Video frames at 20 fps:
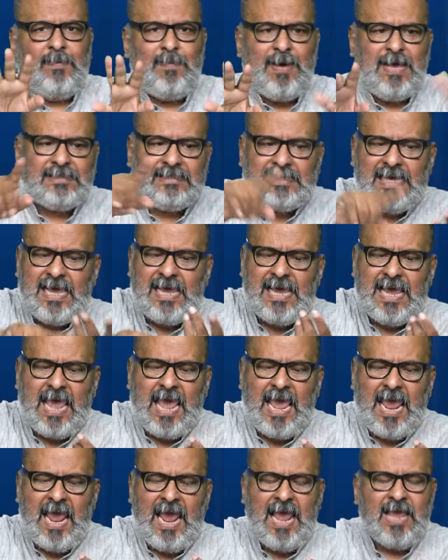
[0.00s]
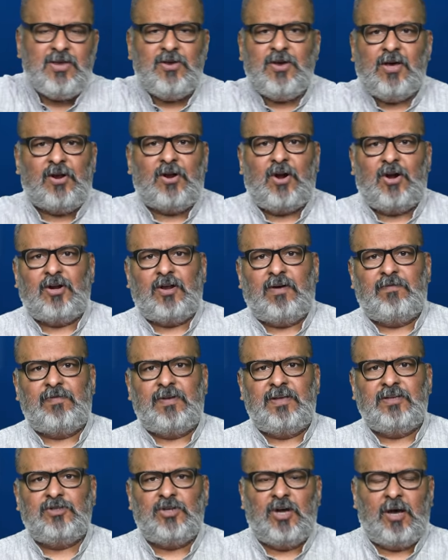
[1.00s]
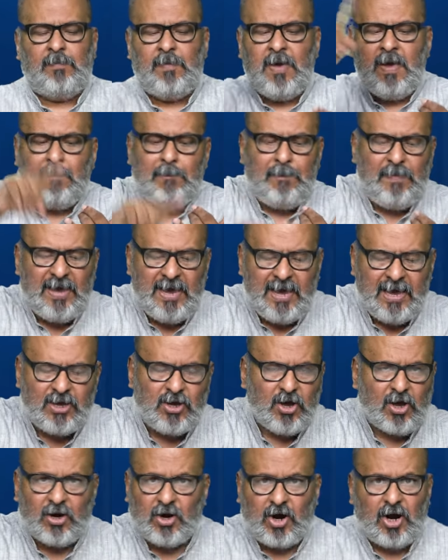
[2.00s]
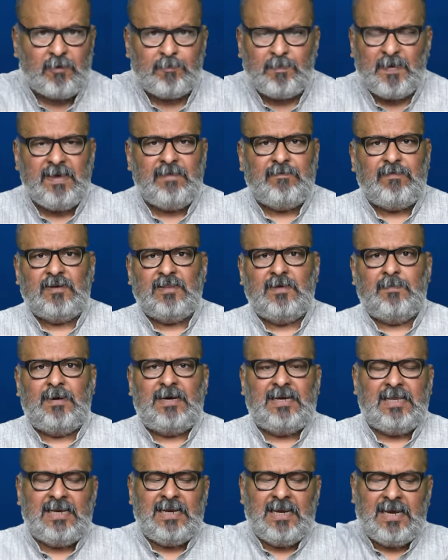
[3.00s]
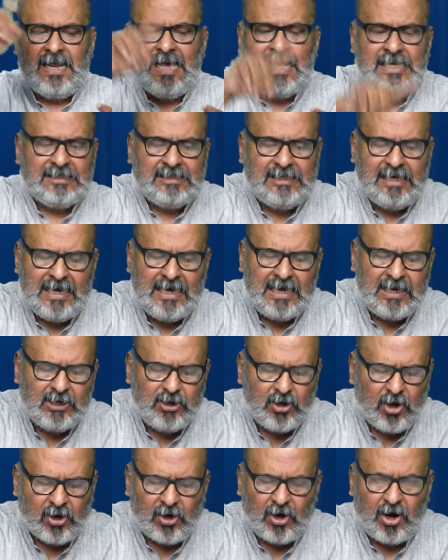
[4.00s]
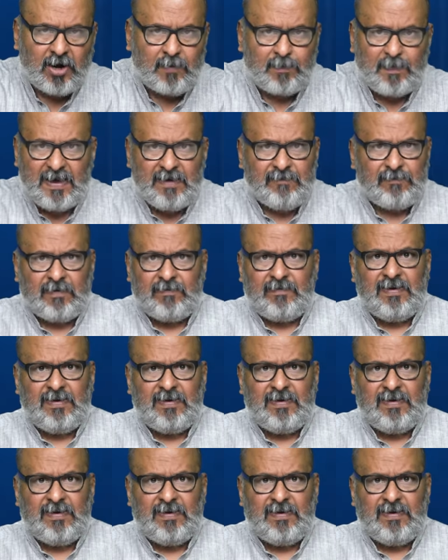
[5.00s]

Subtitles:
am I saying? A, you are not offering job. B, you are not paying for the material. C, you are not paying for